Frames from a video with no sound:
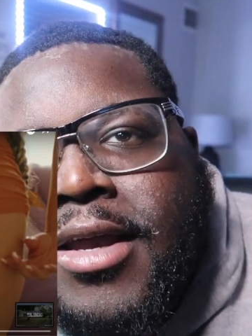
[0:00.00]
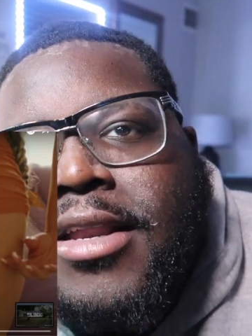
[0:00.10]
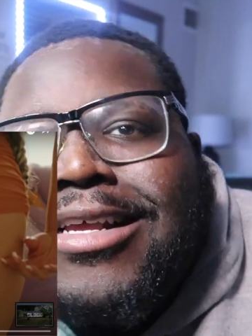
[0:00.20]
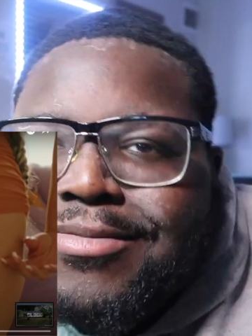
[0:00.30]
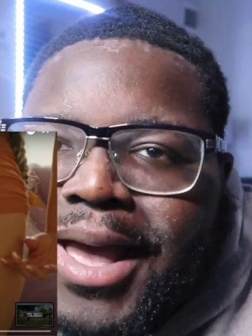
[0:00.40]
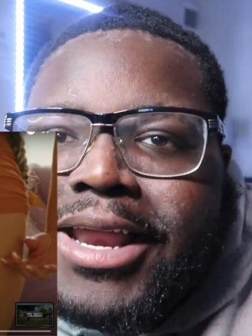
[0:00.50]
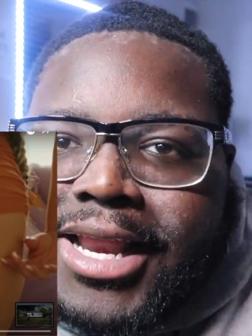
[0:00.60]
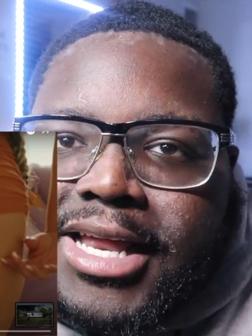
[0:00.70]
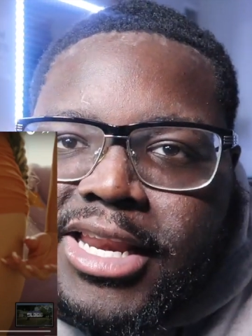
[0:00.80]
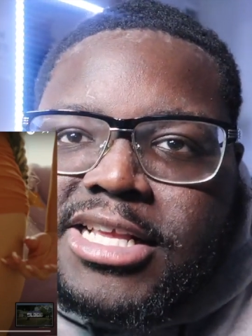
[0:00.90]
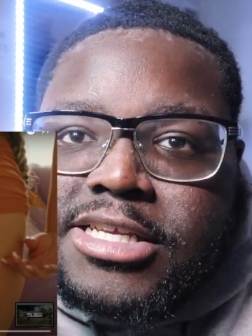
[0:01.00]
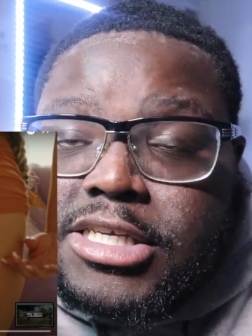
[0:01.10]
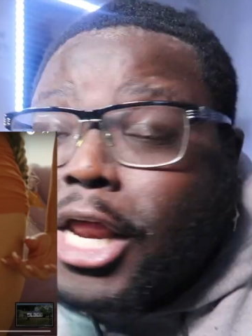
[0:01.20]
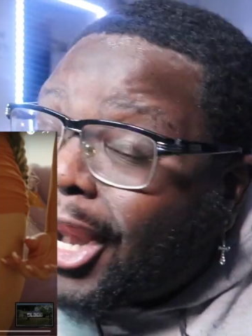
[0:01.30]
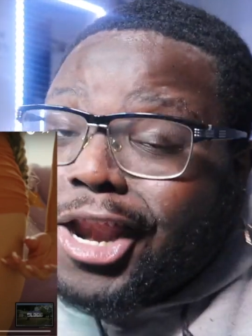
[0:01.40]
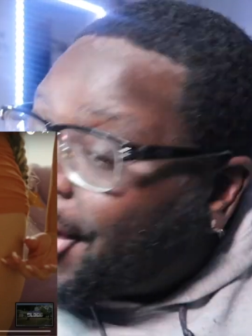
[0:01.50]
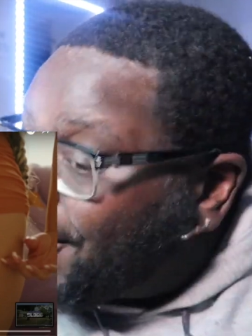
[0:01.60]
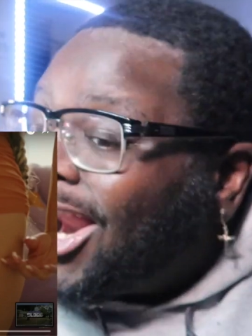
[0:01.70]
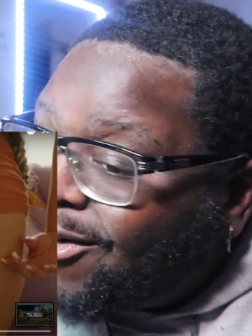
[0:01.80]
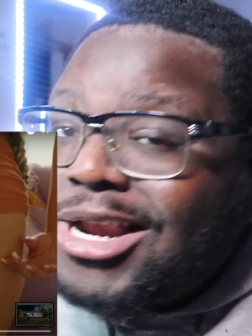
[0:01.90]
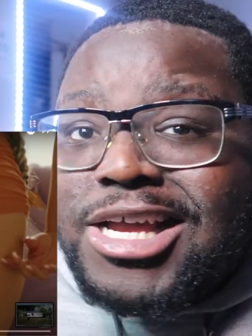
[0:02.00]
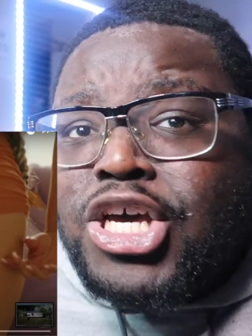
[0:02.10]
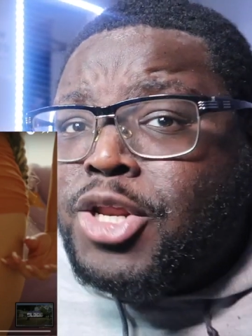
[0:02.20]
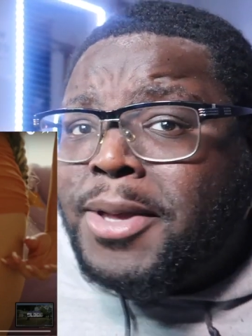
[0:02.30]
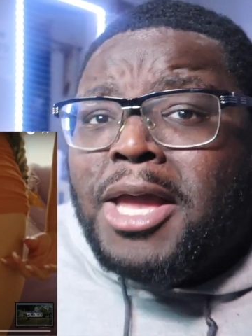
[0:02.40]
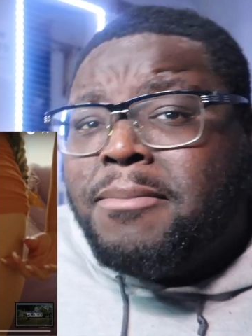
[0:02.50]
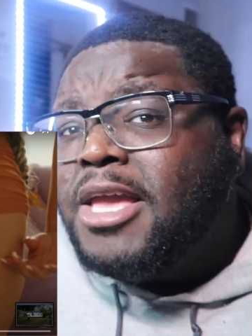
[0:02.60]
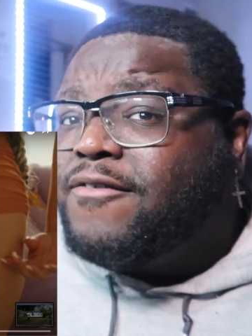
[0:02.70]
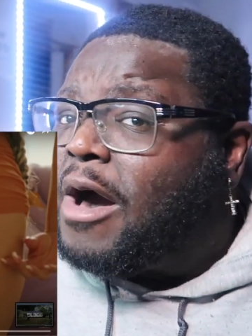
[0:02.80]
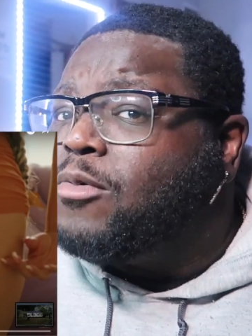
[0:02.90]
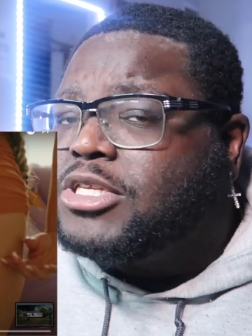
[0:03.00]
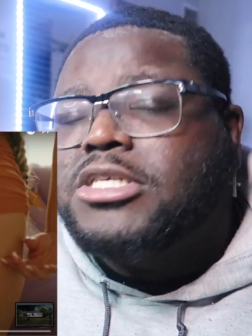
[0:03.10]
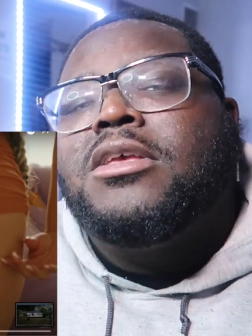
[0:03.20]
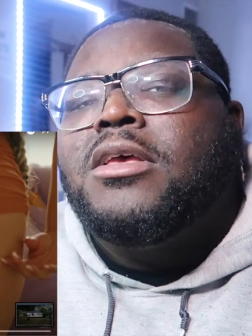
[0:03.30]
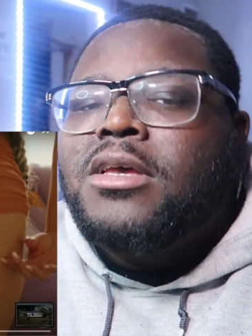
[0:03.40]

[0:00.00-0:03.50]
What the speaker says: That's my hating that nigga and shit. Bro, that really could have been me if I would have just.